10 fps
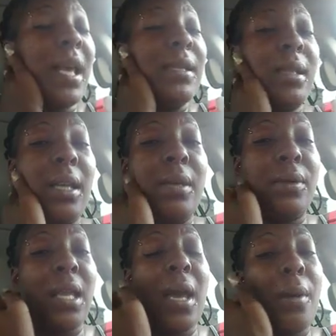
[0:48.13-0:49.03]
Basically, it
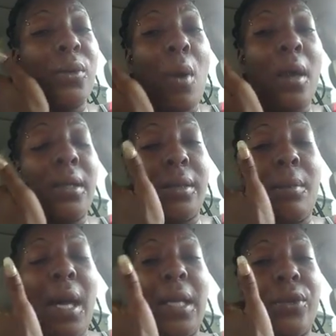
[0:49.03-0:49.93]
was like I was walking in
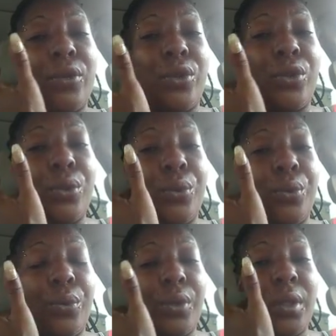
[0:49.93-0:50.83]
somebody else's
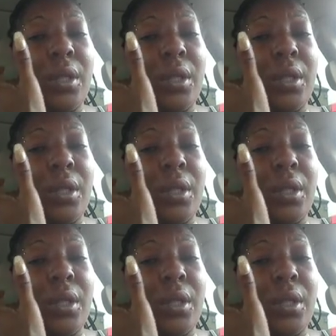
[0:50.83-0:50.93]
shoes.